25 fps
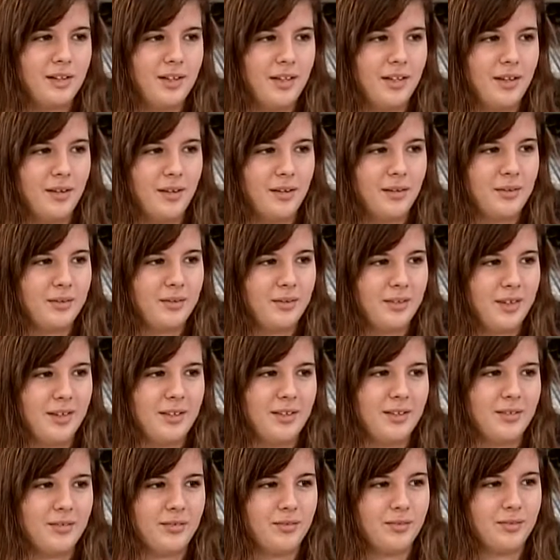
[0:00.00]
it all
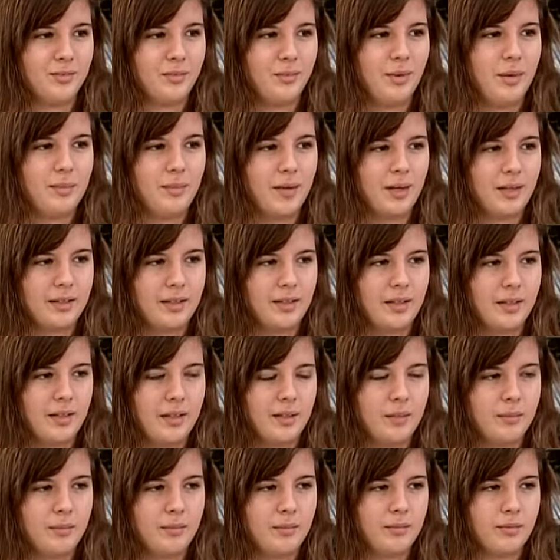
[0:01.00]
kind of went back to
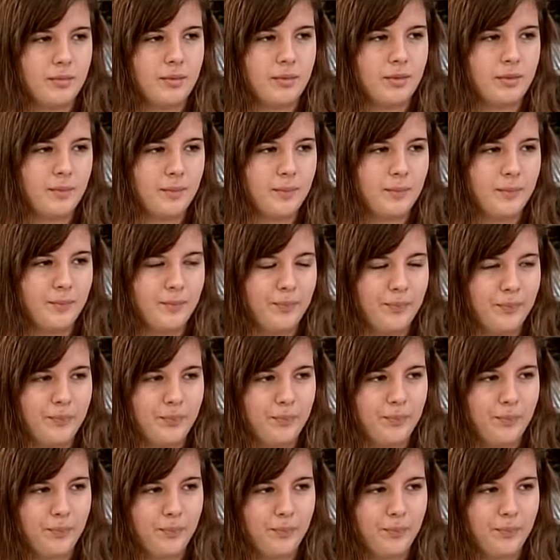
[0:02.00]
him.